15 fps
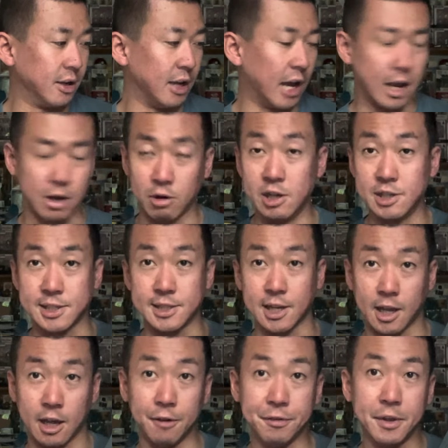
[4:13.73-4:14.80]
I got this as a
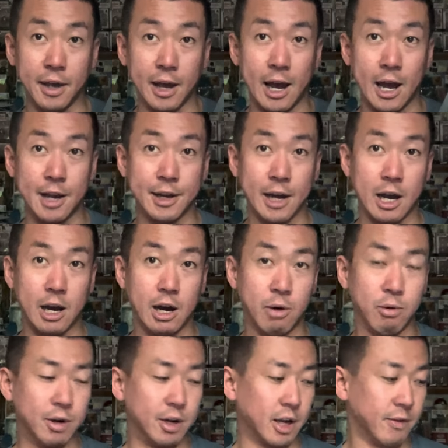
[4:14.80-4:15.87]
gift, and I
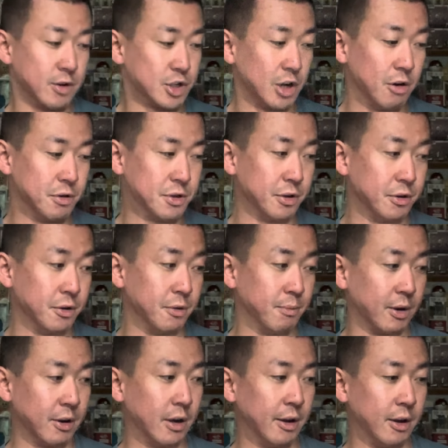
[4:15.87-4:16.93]
want to give a shout out
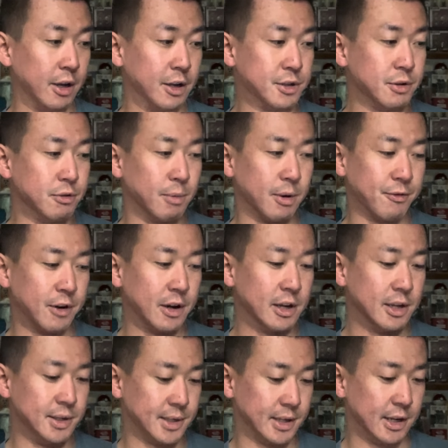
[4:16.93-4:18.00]
to two of my
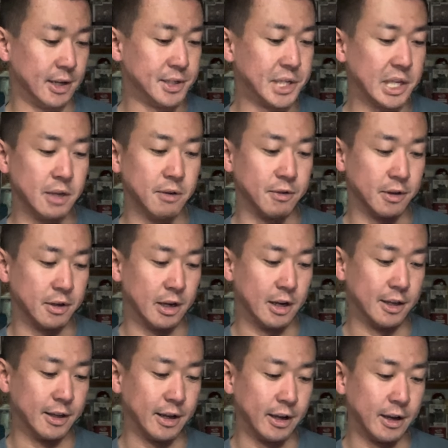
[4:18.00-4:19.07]
friends, Steven
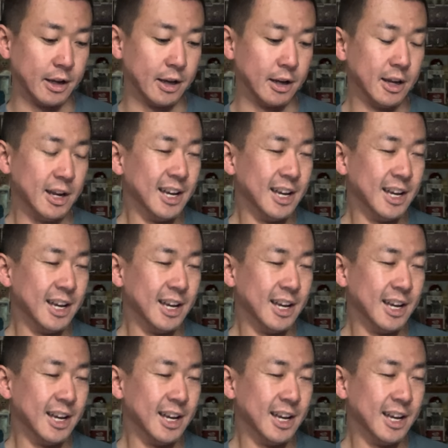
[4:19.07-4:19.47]
and